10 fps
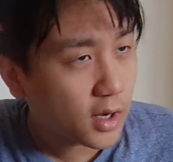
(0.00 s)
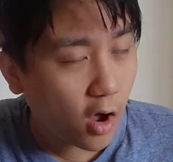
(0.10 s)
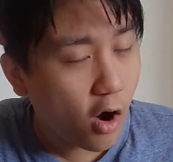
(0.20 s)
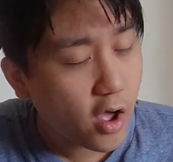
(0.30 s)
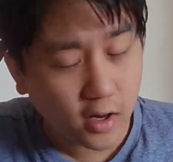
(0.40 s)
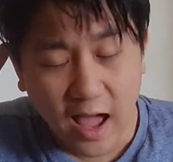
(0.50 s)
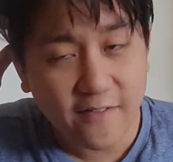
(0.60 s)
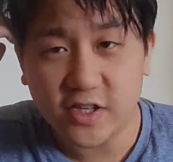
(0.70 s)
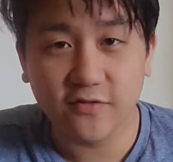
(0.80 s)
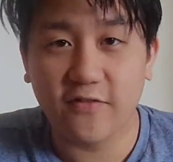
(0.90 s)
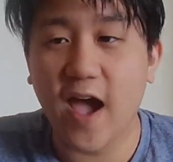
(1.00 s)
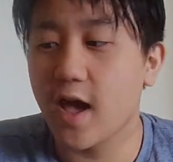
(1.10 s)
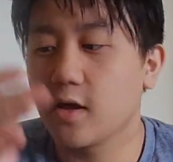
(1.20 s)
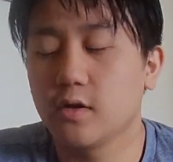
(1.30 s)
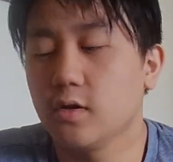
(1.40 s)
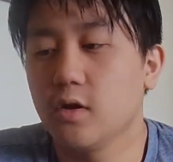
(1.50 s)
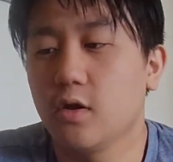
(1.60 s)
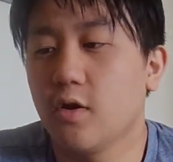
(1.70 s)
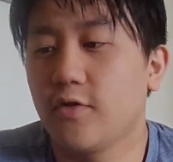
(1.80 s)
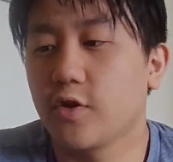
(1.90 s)
Uh, uh, life isn't fair
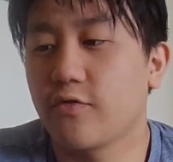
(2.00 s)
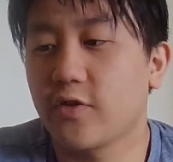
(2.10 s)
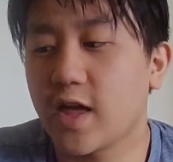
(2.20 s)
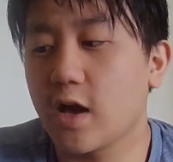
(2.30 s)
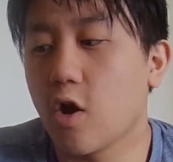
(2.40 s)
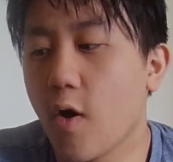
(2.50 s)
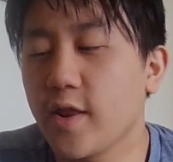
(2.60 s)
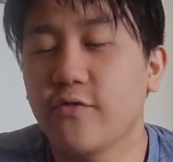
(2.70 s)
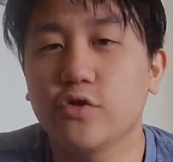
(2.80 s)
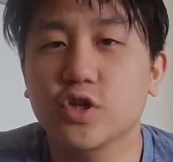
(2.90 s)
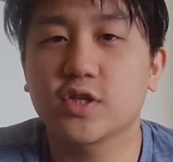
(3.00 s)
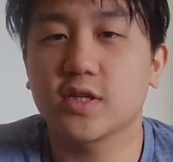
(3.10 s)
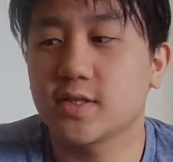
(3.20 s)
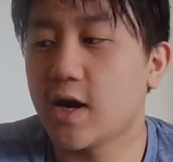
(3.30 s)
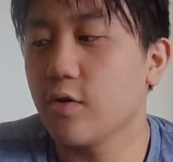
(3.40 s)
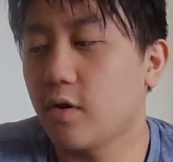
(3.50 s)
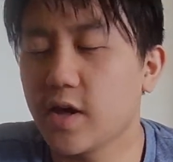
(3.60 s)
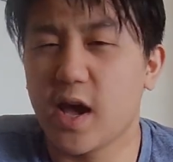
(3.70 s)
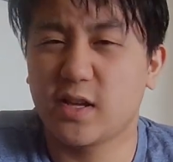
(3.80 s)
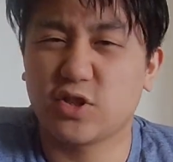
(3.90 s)
for the, for the get go. And if you just tell him, oh
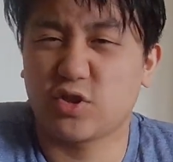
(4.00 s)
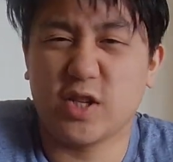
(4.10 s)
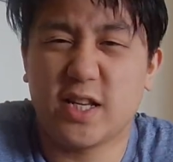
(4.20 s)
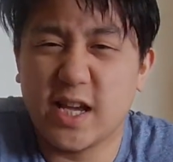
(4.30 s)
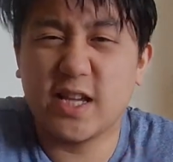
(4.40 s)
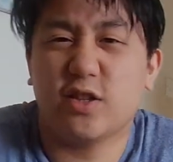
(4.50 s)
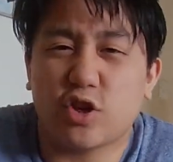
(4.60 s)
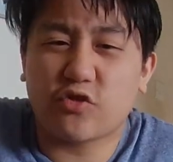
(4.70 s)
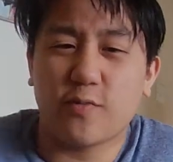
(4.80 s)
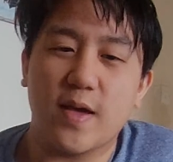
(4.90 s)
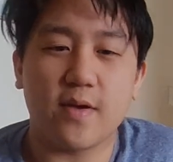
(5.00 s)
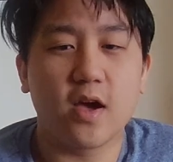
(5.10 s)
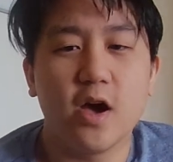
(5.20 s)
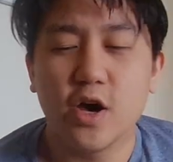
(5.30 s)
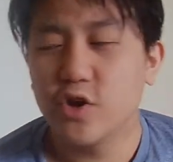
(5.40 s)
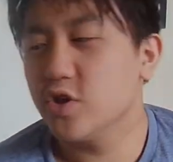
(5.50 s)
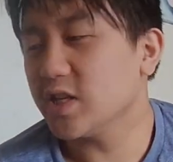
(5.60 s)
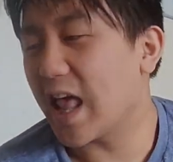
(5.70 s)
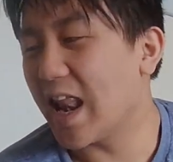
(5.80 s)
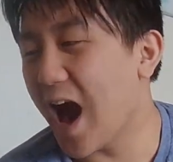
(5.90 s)
yeah, he's, he's a trustful maybe, you
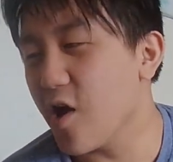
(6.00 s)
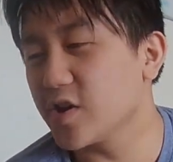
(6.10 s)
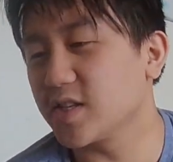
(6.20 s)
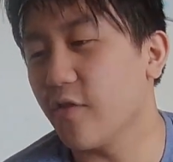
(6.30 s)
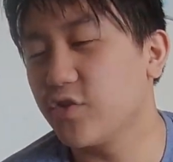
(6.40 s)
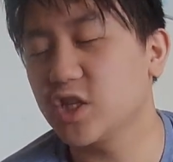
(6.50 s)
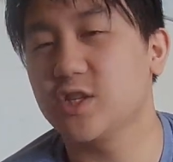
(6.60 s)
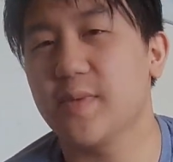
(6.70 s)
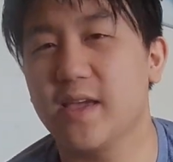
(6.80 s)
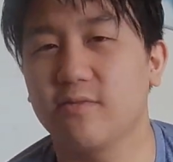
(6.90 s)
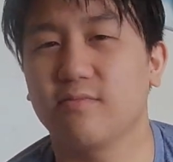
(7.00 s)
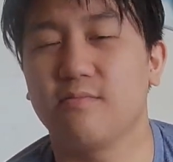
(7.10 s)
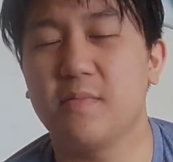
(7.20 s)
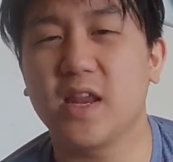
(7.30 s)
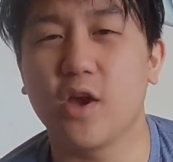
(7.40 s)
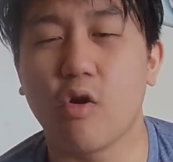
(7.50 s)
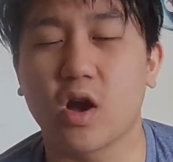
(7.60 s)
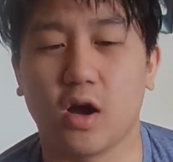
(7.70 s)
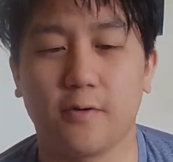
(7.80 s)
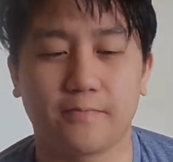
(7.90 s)
just allow yourself just to be
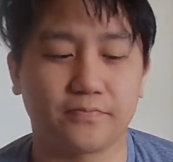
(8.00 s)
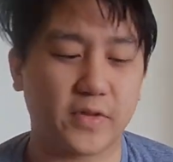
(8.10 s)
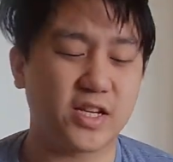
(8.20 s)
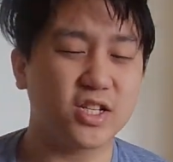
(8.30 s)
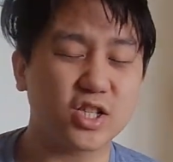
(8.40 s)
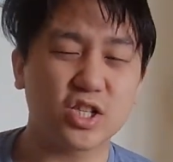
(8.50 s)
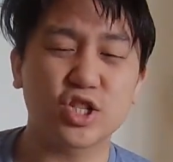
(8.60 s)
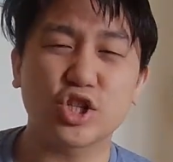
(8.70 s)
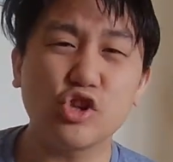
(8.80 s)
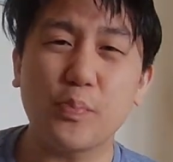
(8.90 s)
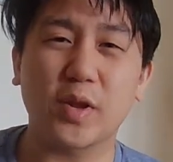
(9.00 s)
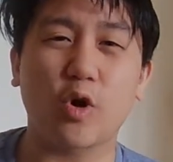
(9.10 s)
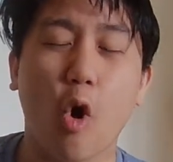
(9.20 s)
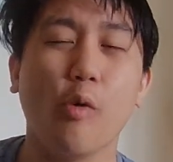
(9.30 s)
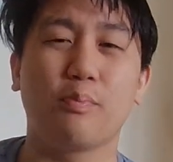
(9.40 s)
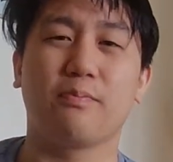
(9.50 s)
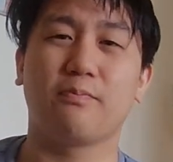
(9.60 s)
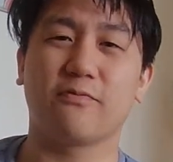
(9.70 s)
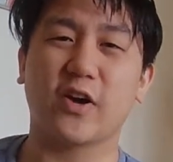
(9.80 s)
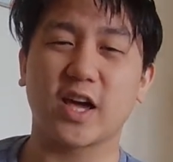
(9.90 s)
mediocre. It's just stupid, cold
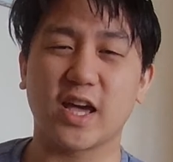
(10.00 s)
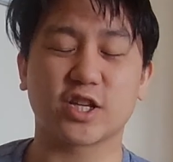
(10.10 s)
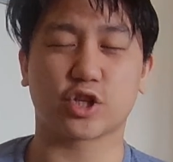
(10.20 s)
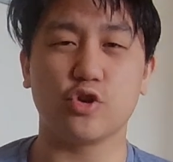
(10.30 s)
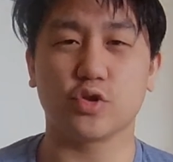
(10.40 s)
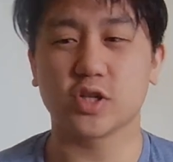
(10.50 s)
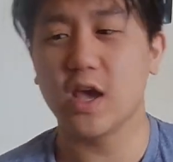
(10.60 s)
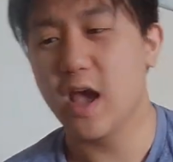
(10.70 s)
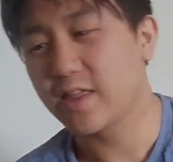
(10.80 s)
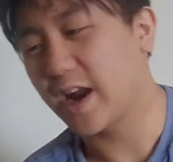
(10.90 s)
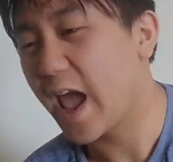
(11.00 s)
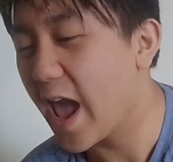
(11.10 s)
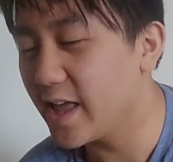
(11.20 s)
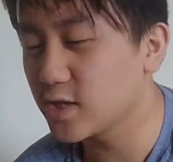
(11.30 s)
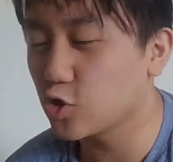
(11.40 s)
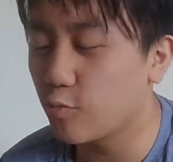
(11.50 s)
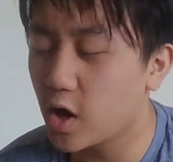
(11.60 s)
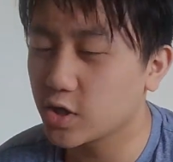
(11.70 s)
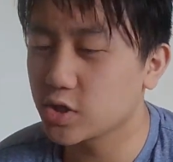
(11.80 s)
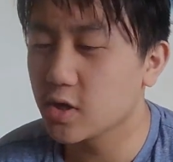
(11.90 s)
fucking excuse. I hate so
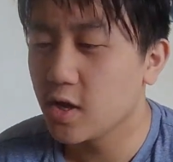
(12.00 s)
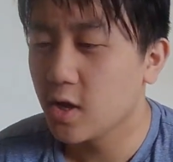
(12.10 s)
much.